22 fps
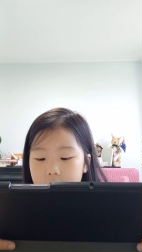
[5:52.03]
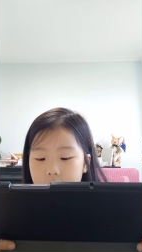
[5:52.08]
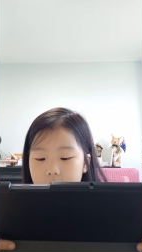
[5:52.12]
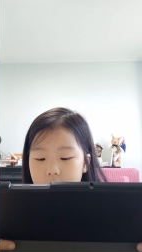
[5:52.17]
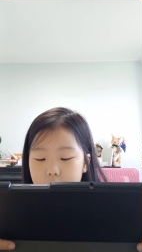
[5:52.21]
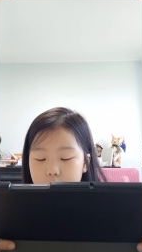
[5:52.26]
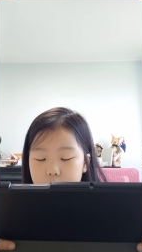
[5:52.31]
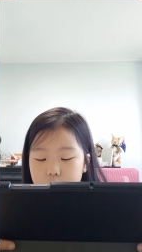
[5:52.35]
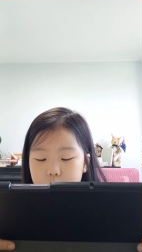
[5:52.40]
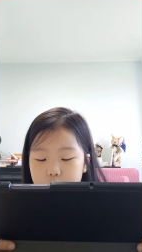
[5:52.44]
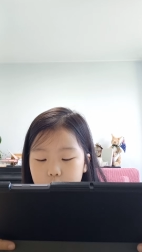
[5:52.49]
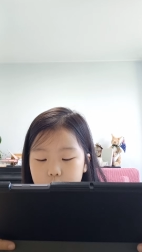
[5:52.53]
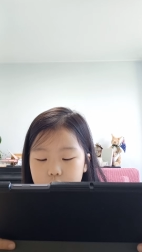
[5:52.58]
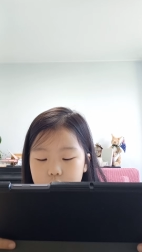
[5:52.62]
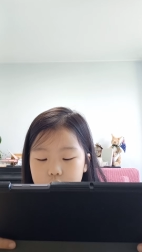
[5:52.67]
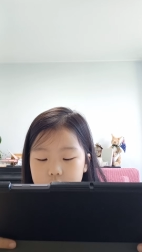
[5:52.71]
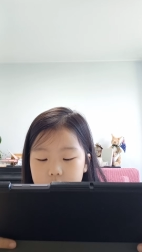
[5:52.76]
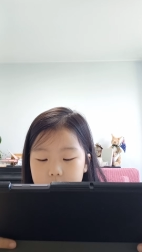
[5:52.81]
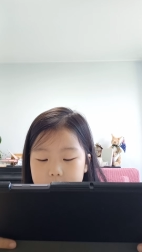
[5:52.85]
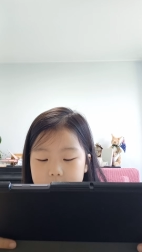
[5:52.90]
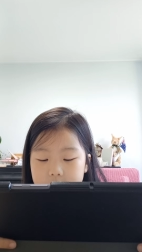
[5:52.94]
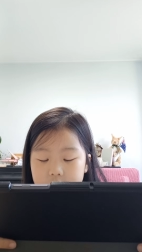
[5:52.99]
I'll show
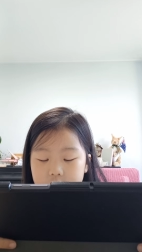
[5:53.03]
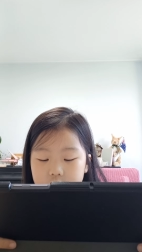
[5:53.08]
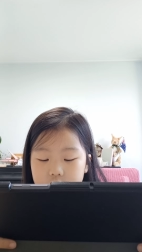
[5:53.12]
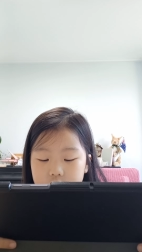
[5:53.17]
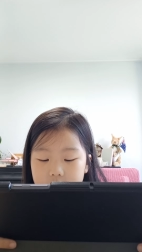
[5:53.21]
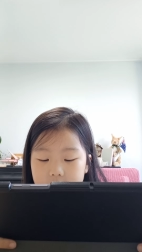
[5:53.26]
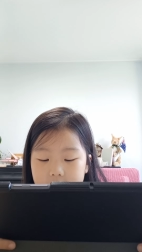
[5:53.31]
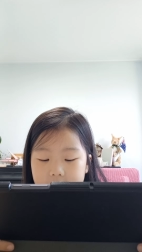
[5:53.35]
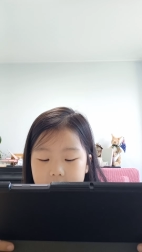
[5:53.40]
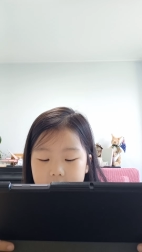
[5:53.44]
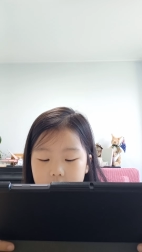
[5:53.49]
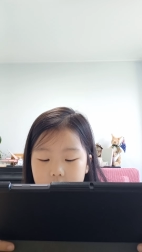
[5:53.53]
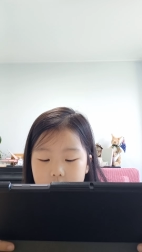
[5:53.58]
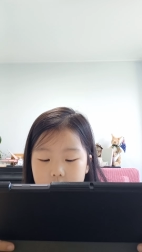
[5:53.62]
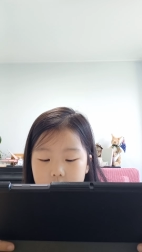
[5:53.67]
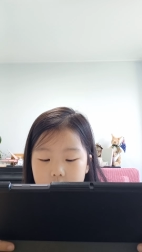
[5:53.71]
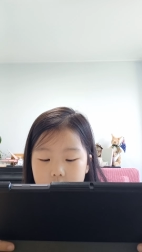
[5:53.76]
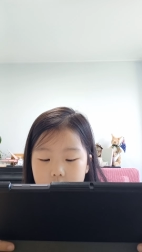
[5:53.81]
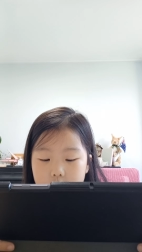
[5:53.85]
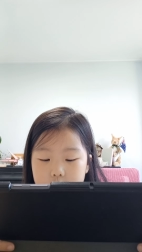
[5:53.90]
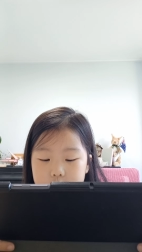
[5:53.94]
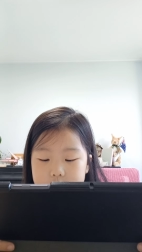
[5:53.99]
you the beach
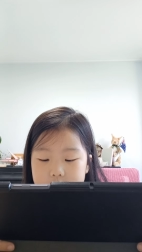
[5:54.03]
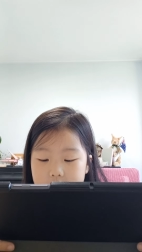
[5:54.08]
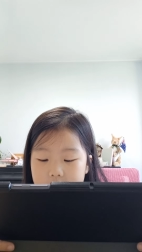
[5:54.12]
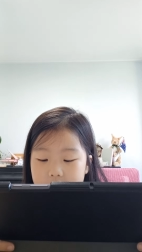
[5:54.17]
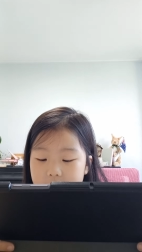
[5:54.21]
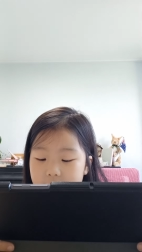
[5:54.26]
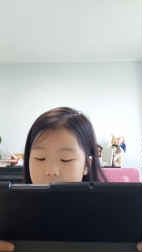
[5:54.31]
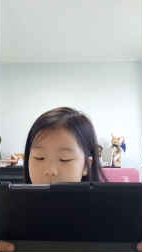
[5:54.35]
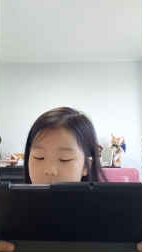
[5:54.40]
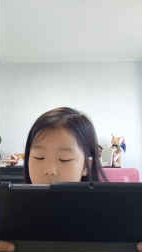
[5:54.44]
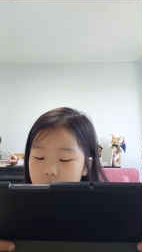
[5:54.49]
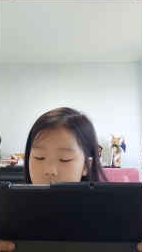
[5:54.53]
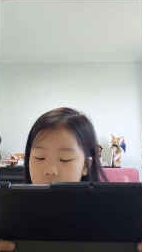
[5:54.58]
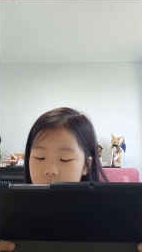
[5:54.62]
later, okay?